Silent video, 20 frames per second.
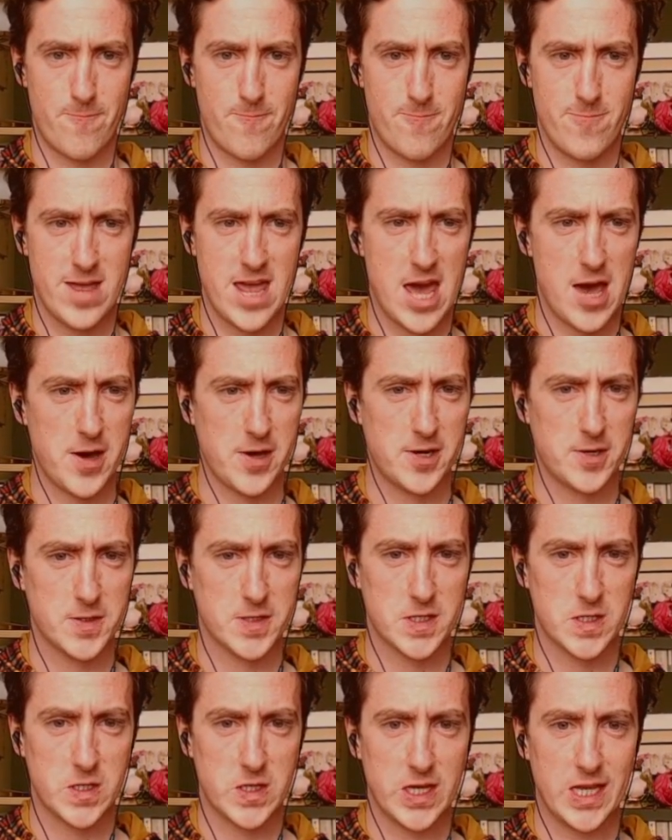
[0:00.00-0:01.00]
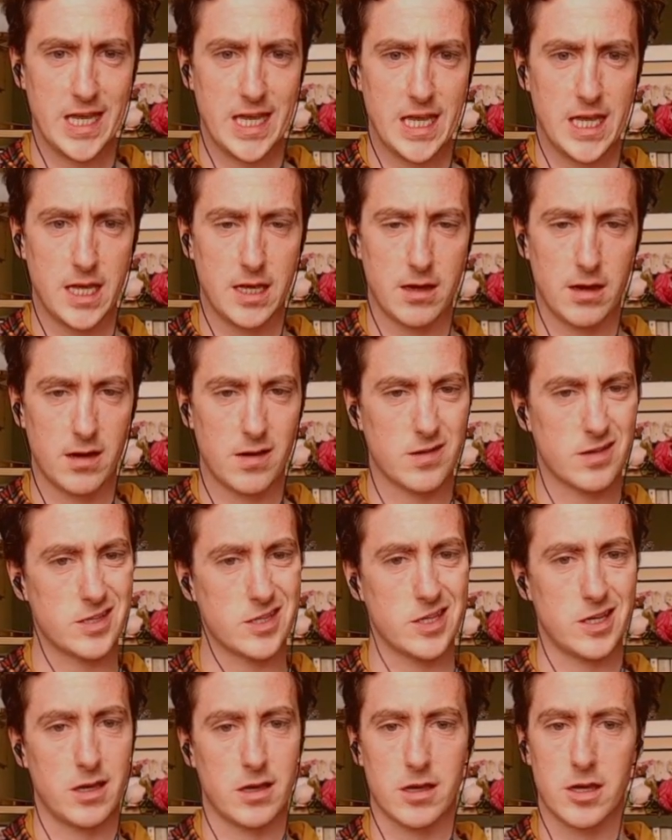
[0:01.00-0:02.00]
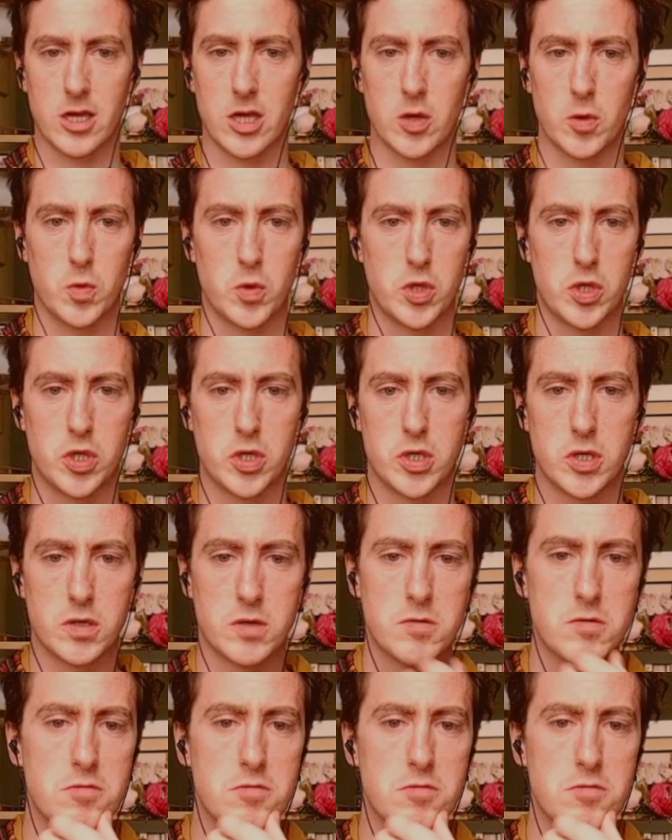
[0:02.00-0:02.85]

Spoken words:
I don't see a huge